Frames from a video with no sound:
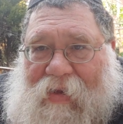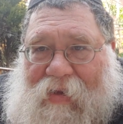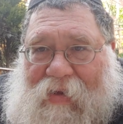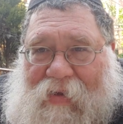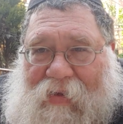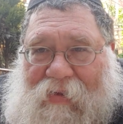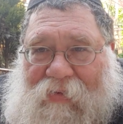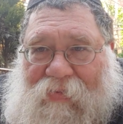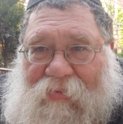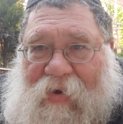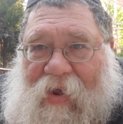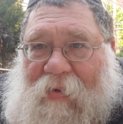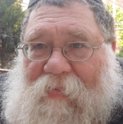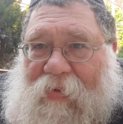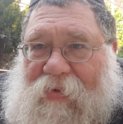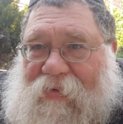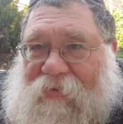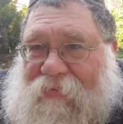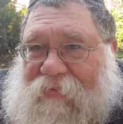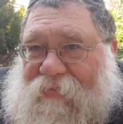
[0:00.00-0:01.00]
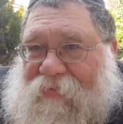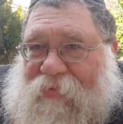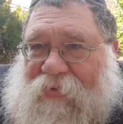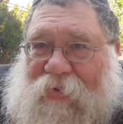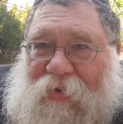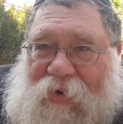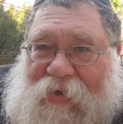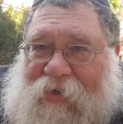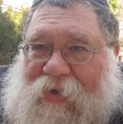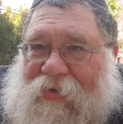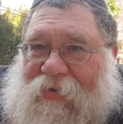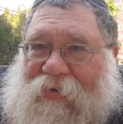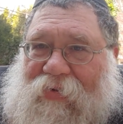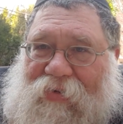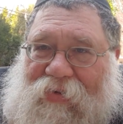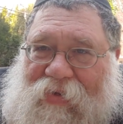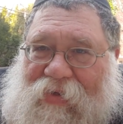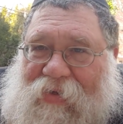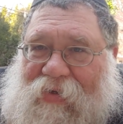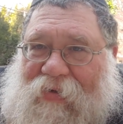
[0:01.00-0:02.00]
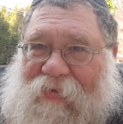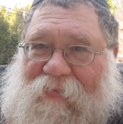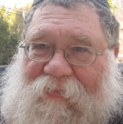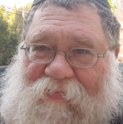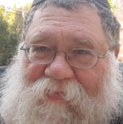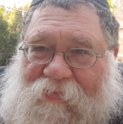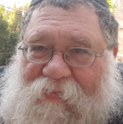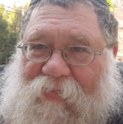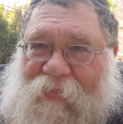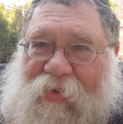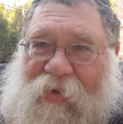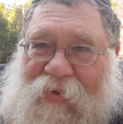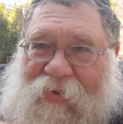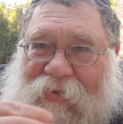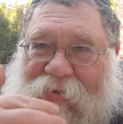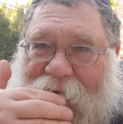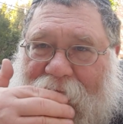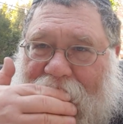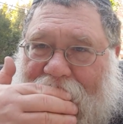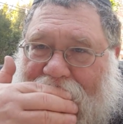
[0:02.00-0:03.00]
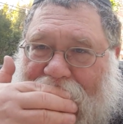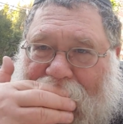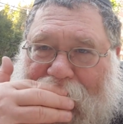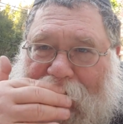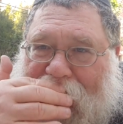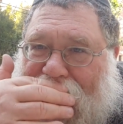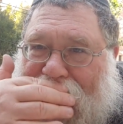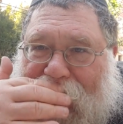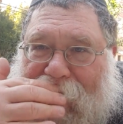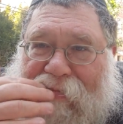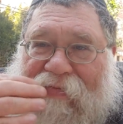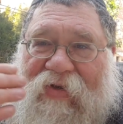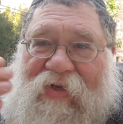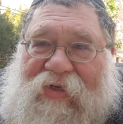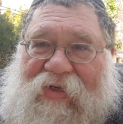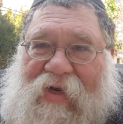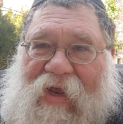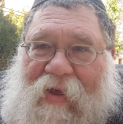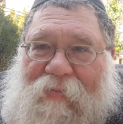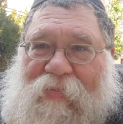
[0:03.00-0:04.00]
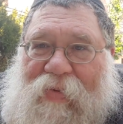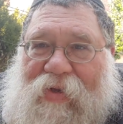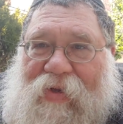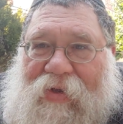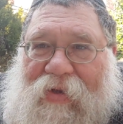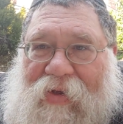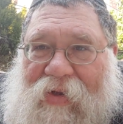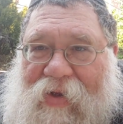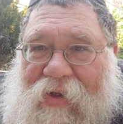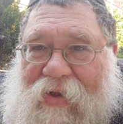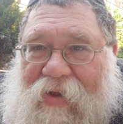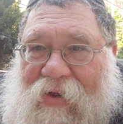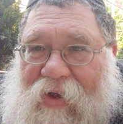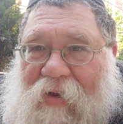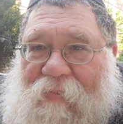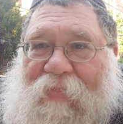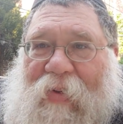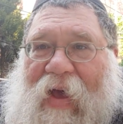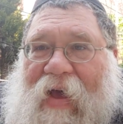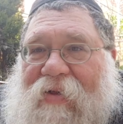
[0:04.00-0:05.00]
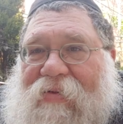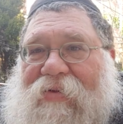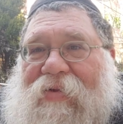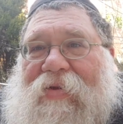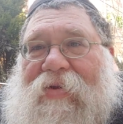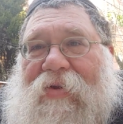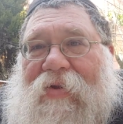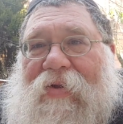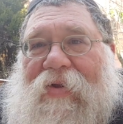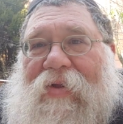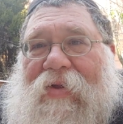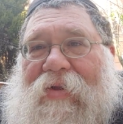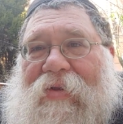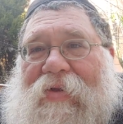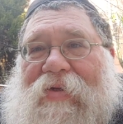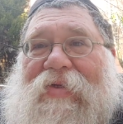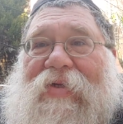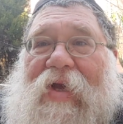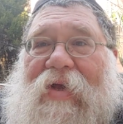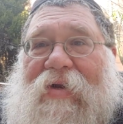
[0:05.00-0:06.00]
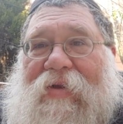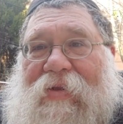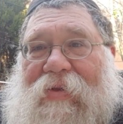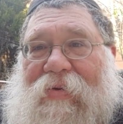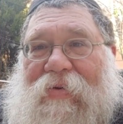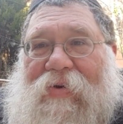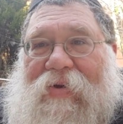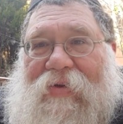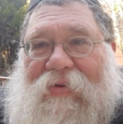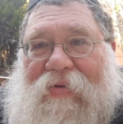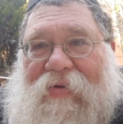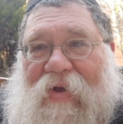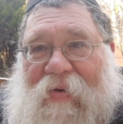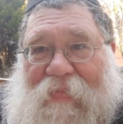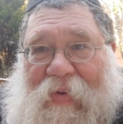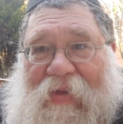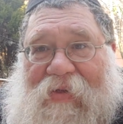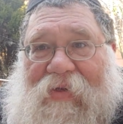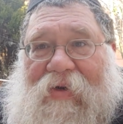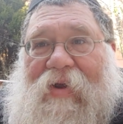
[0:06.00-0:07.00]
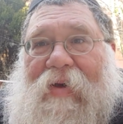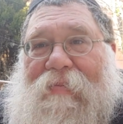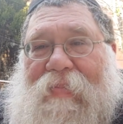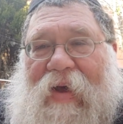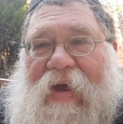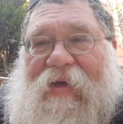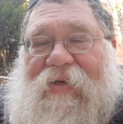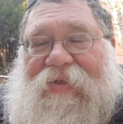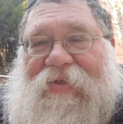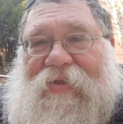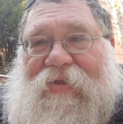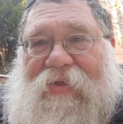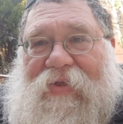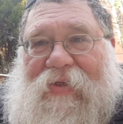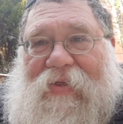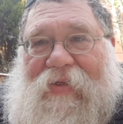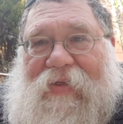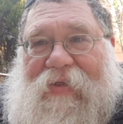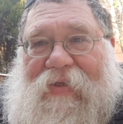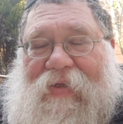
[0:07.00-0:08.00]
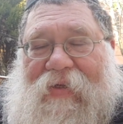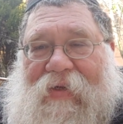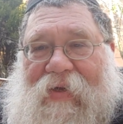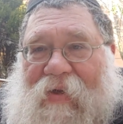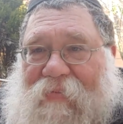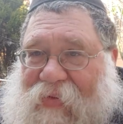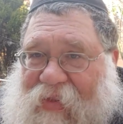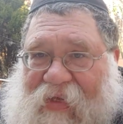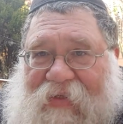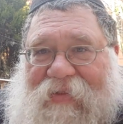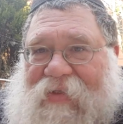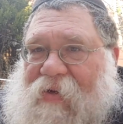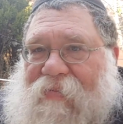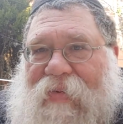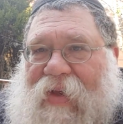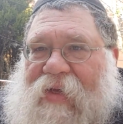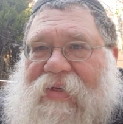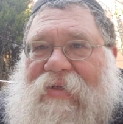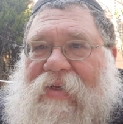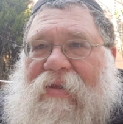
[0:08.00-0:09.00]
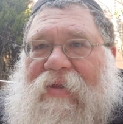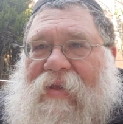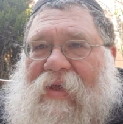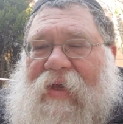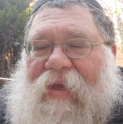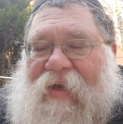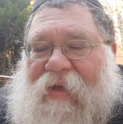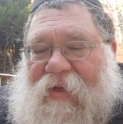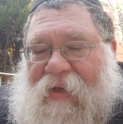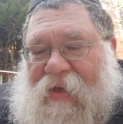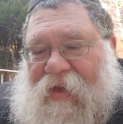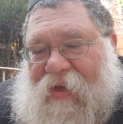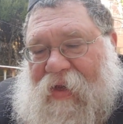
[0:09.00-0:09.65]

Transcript: and were able talking to the to the previous Rebbe about the son-in-law, about the Ramash. I mean, that's an amazing thing.